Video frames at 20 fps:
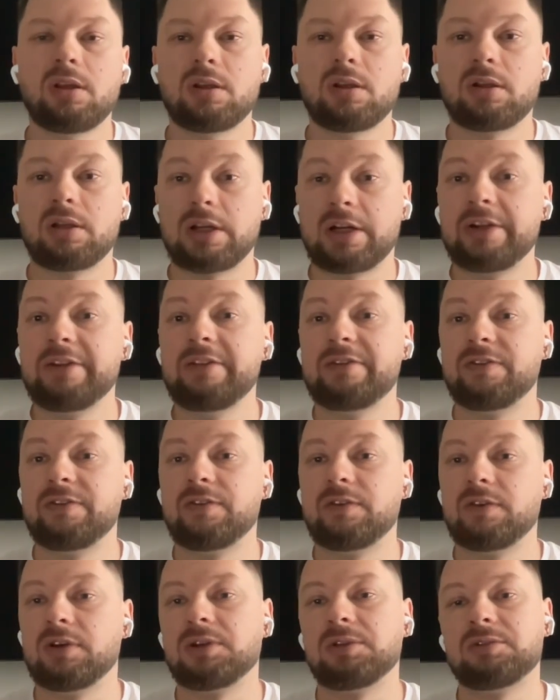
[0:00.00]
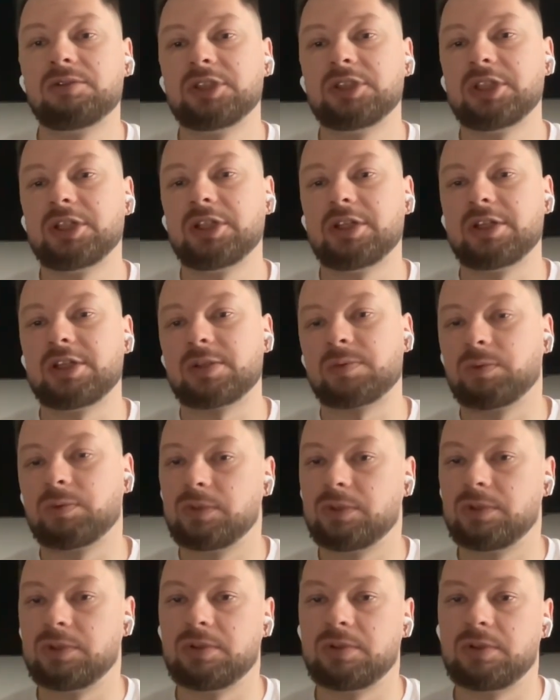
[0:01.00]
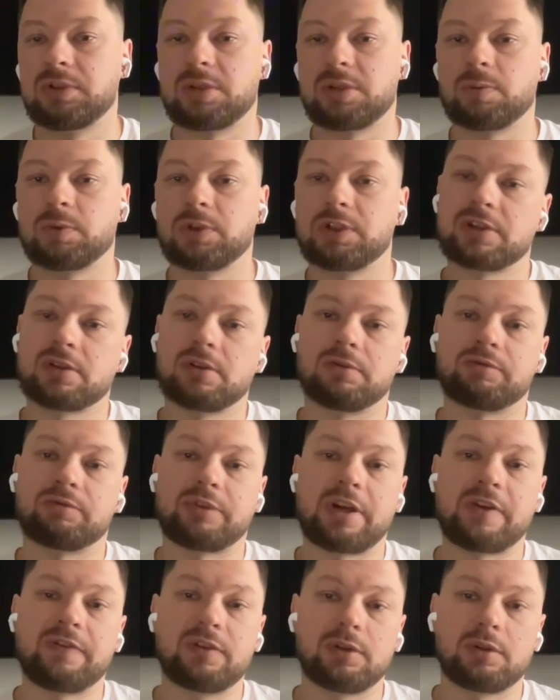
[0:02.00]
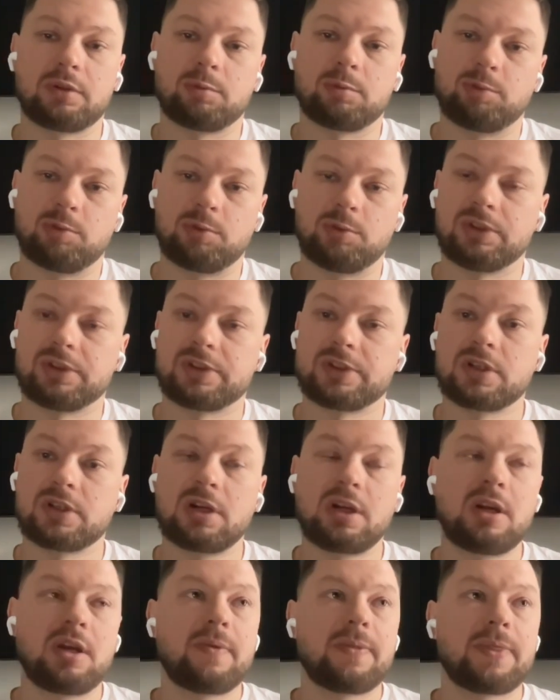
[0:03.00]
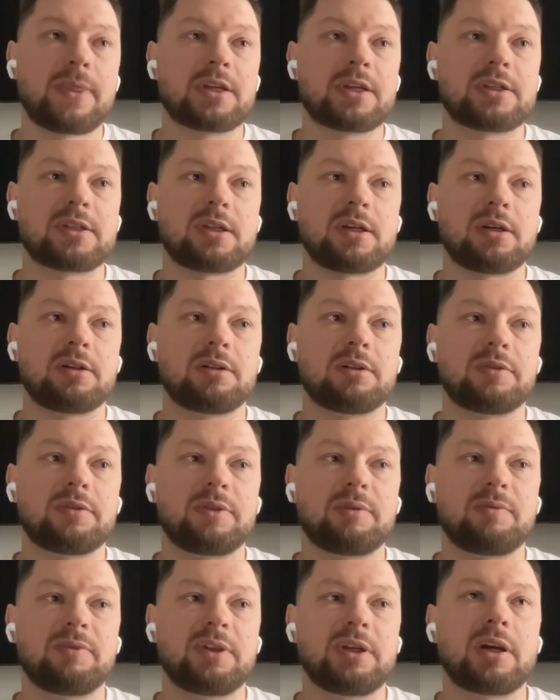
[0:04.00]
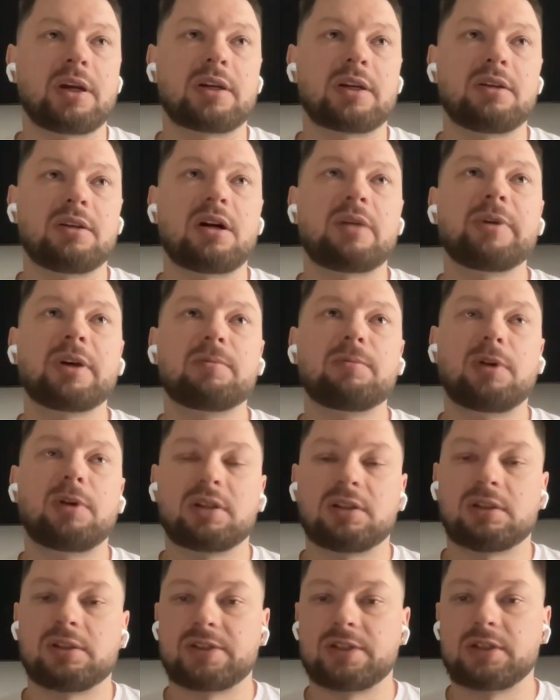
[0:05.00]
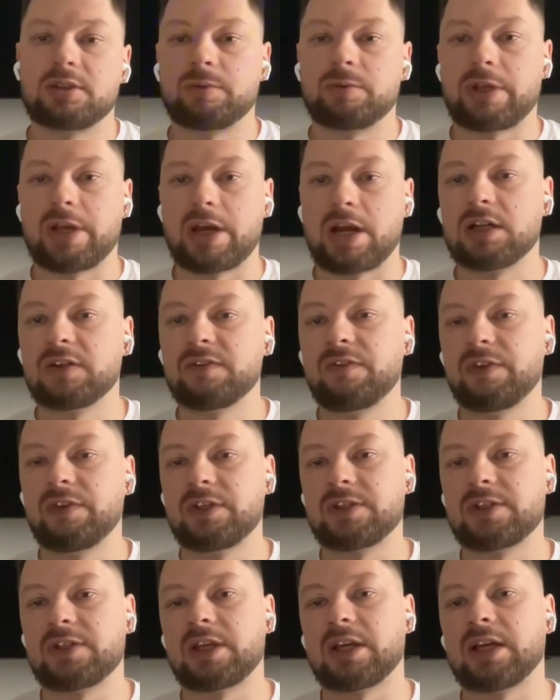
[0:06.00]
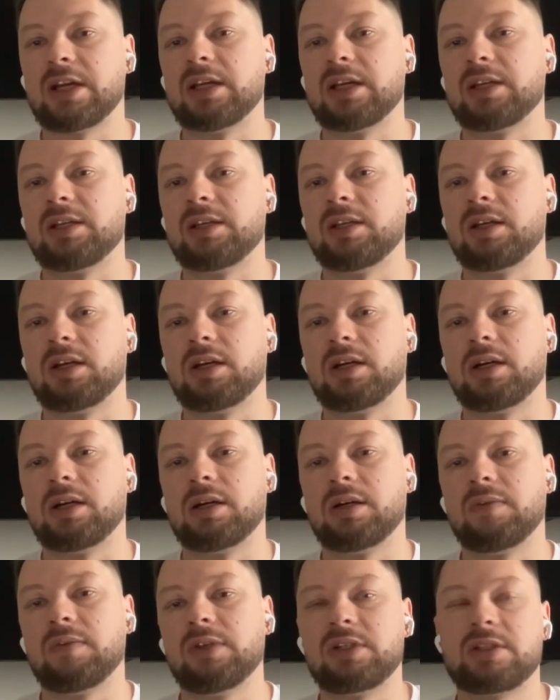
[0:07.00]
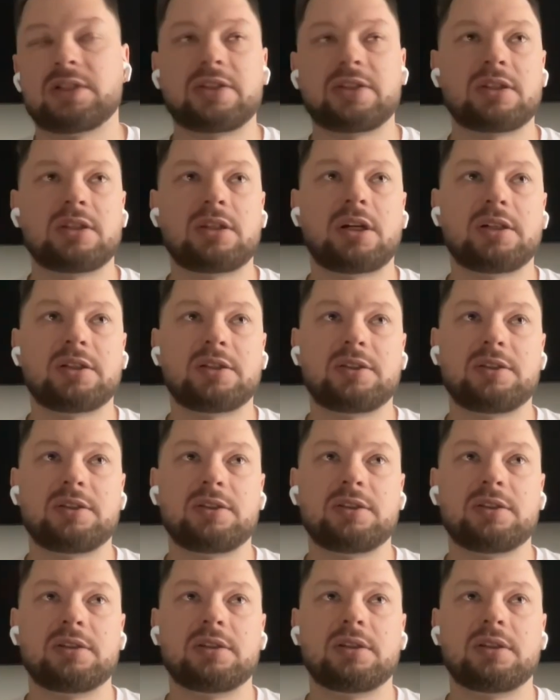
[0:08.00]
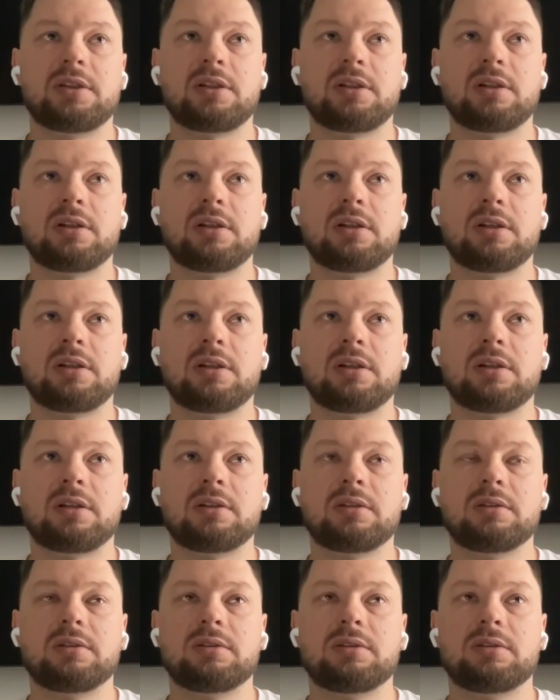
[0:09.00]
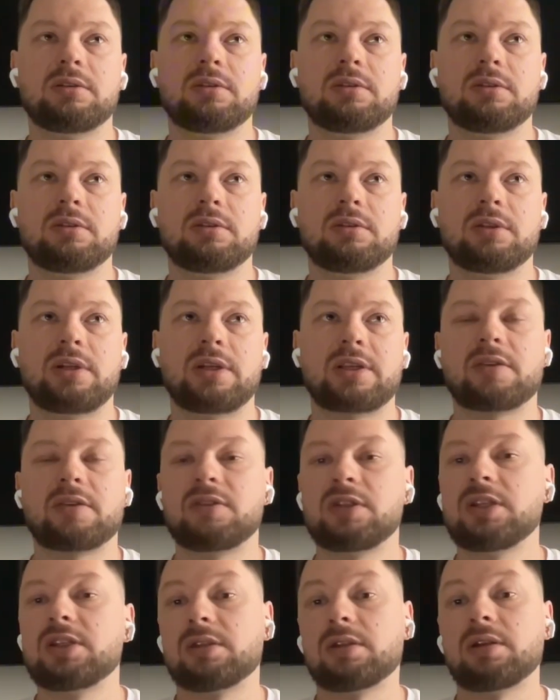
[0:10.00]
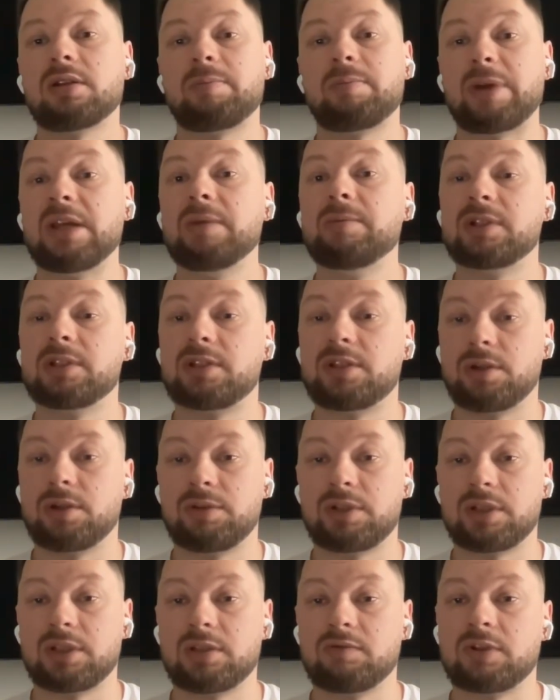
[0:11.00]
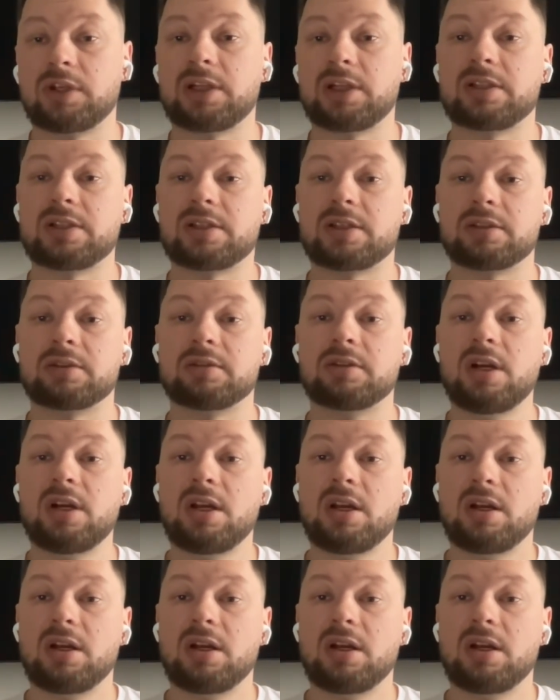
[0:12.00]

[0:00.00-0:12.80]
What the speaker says: live already is what is called revenue pools. So the economic models that we have is that it is not SQD is not a payment token, right? So